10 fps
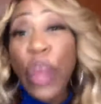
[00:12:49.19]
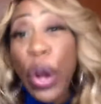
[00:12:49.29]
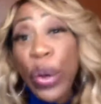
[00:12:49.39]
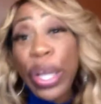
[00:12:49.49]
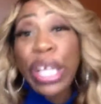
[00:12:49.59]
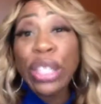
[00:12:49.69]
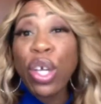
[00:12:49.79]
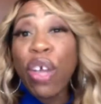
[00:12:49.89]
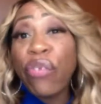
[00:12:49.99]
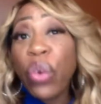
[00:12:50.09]
30s or
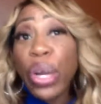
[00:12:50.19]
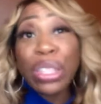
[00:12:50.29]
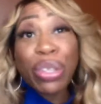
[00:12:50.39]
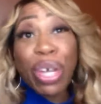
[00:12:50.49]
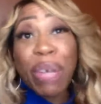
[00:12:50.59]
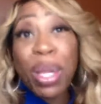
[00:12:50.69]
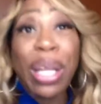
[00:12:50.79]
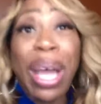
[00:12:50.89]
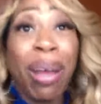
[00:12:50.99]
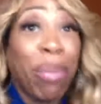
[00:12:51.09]
your 40s or even
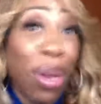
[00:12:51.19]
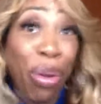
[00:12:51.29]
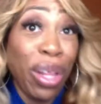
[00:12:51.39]
your